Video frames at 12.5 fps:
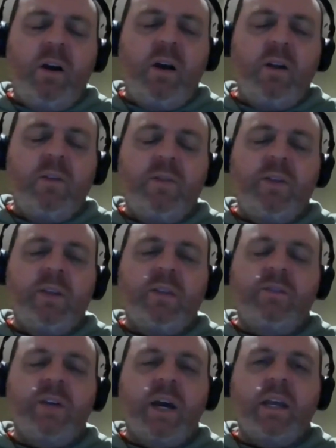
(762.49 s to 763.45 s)
I don't think
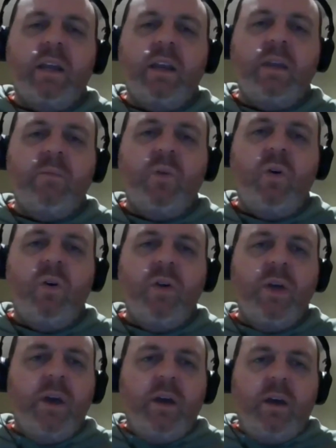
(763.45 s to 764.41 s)
they're dating
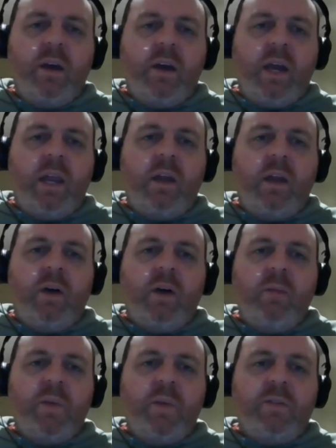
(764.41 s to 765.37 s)
anymore
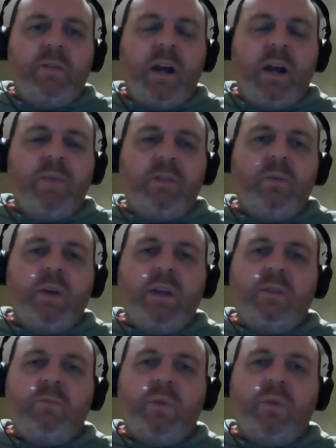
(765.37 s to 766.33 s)
anyway, but that's what
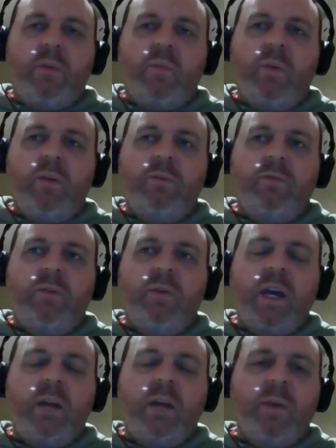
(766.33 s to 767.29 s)
he's pretty popular
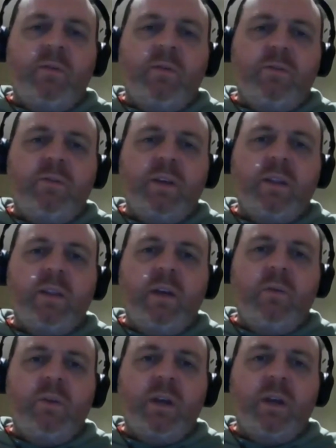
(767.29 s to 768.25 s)
for. He had a bit of a fling
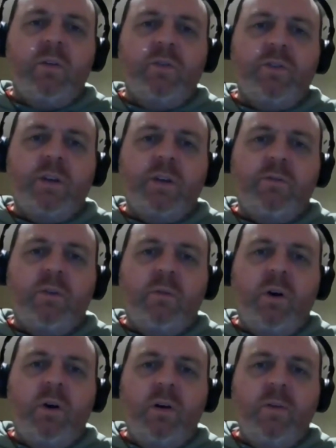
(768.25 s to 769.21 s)
there with Kendall Jenner for a
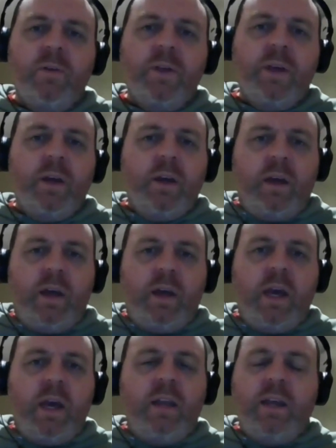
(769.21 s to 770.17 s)
while.
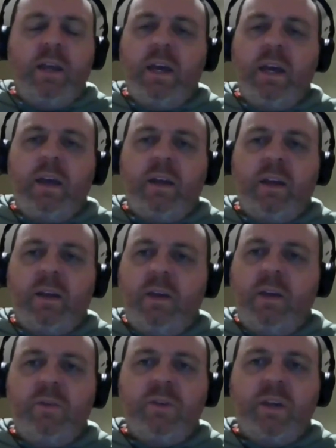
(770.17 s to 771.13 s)
And yeah,
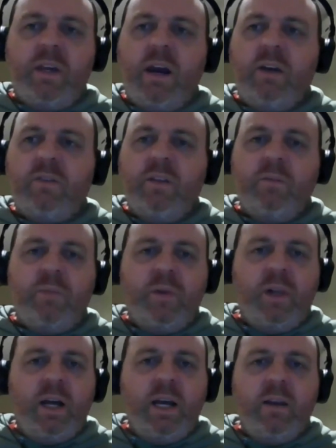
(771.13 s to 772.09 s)
he was a character that
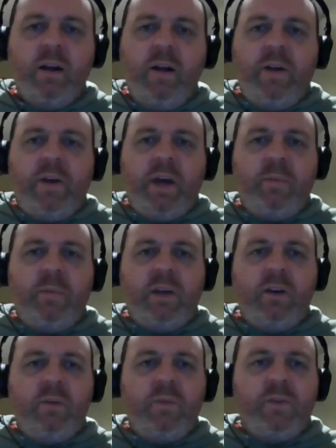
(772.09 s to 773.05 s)
played Happy
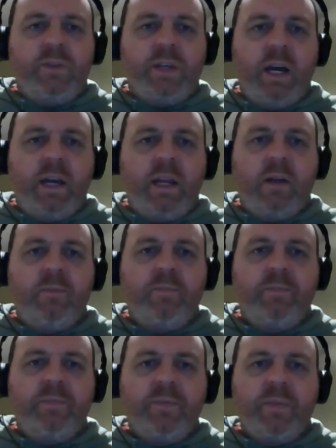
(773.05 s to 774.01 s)
Gilmore's caddy.